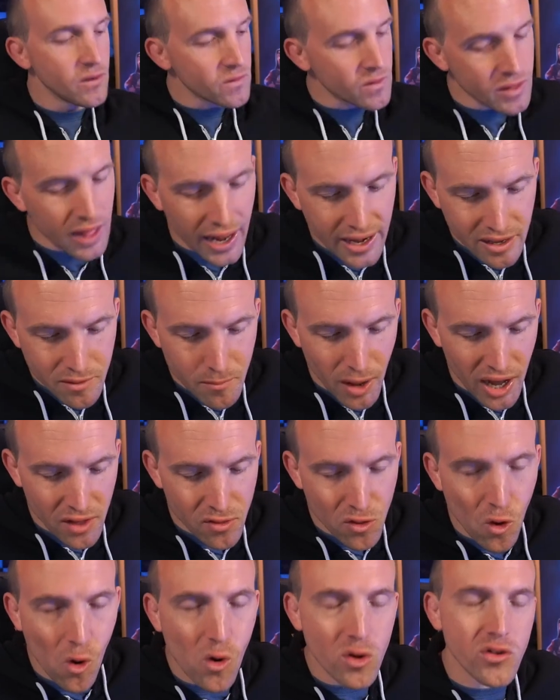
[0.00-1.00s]
So that is my
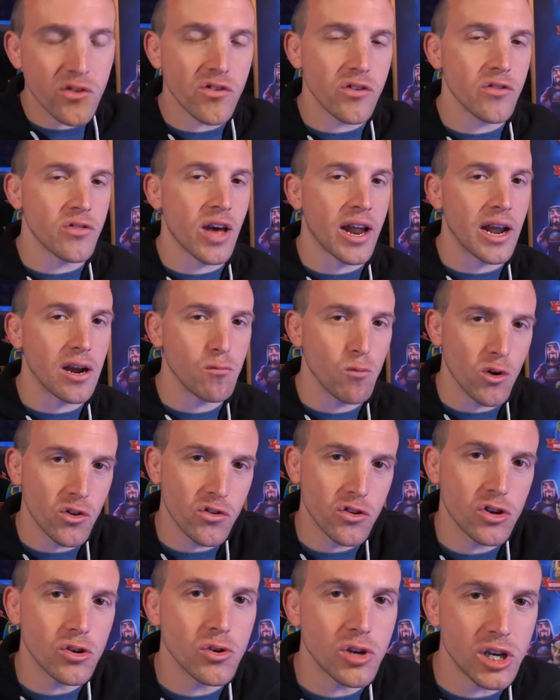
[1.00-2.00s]
thoughts that I
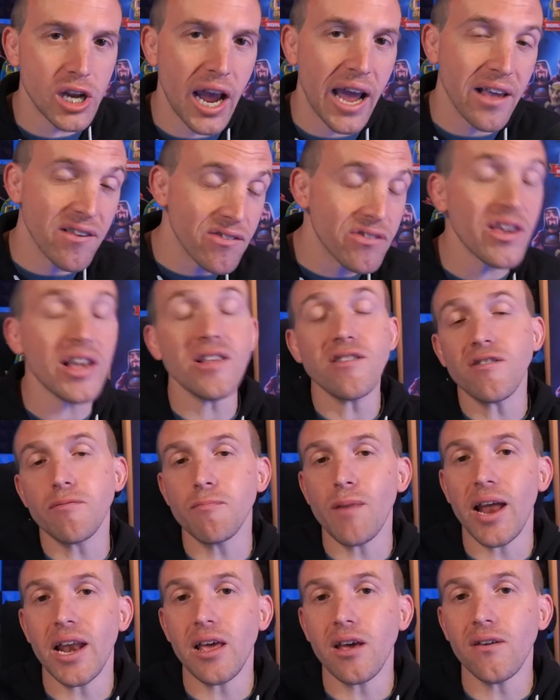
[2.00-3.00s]
wanted to share, since
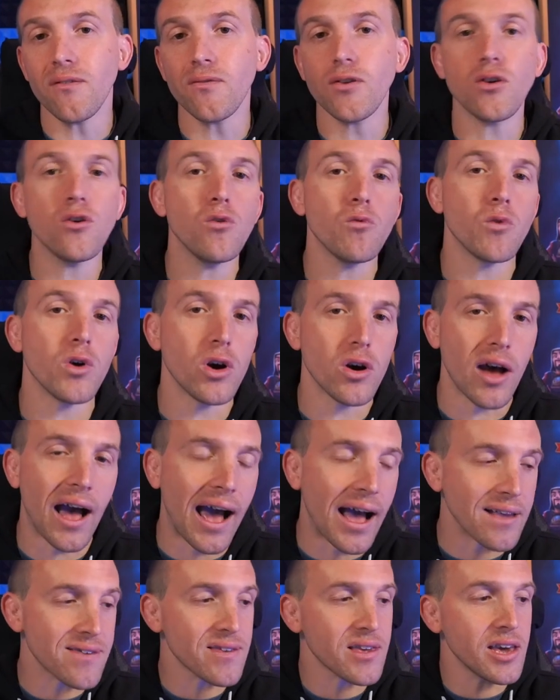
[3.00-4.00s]
many of you were
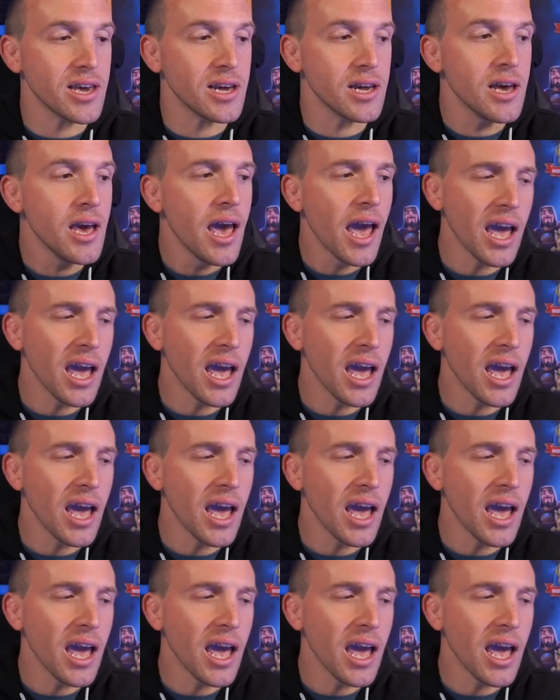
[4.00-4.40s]
asking.